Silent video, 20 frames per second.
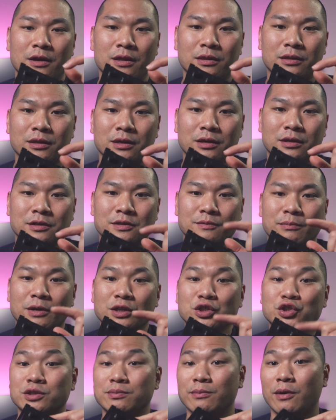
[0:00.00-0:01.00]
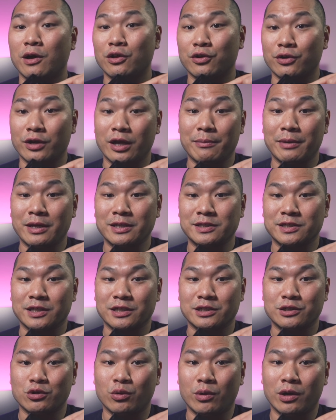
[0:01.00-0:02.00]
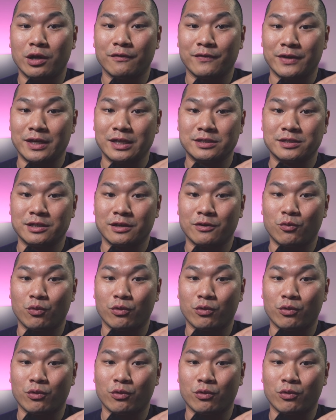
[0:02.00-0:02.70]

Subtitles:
The much smaller MA612 heatsink